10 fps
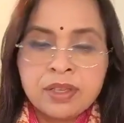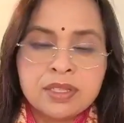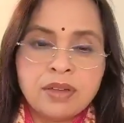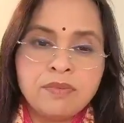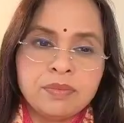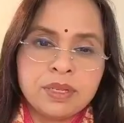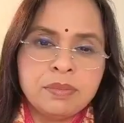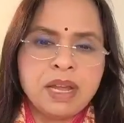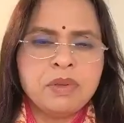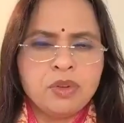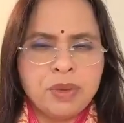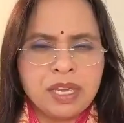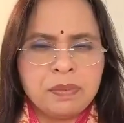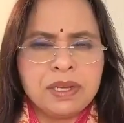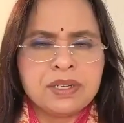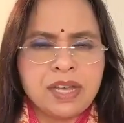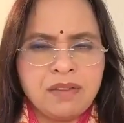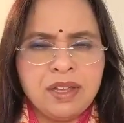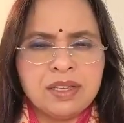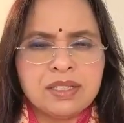Sometimes he would be keeping
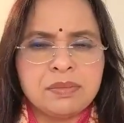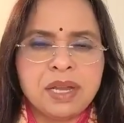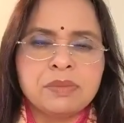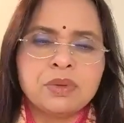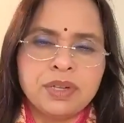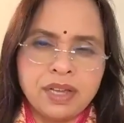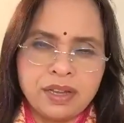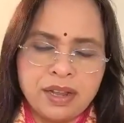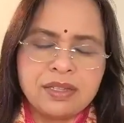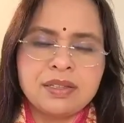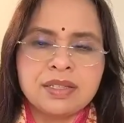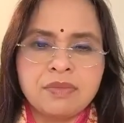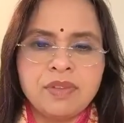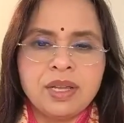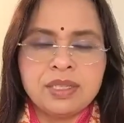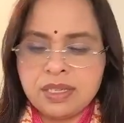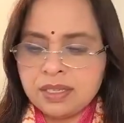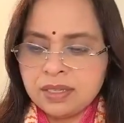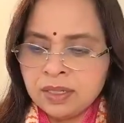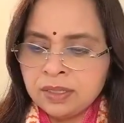traveling. Sometimes he would take rest in some
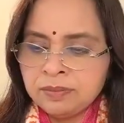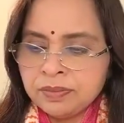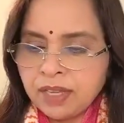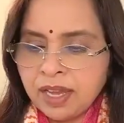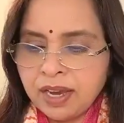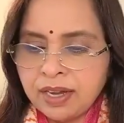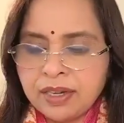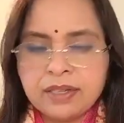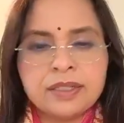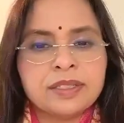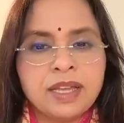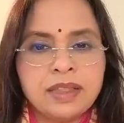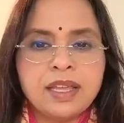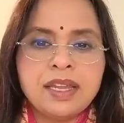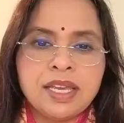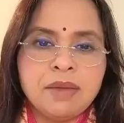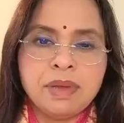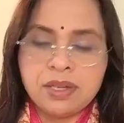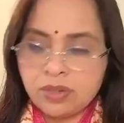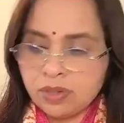villages, and then he
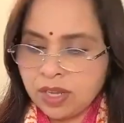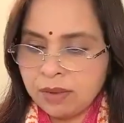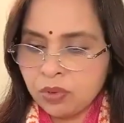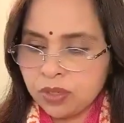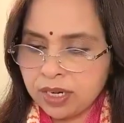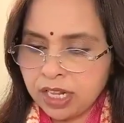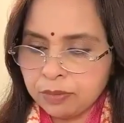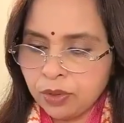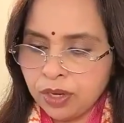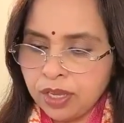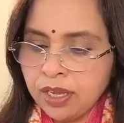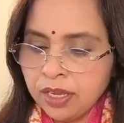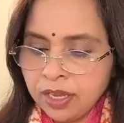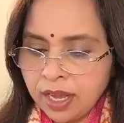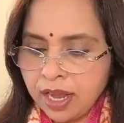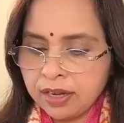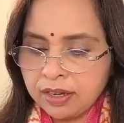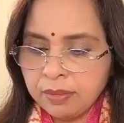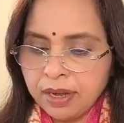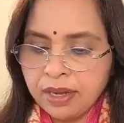came to Jagannath Puri and
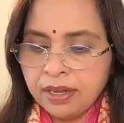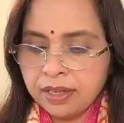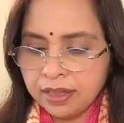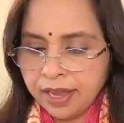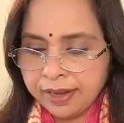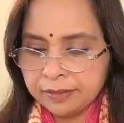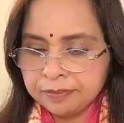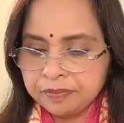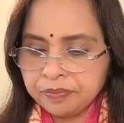remained there.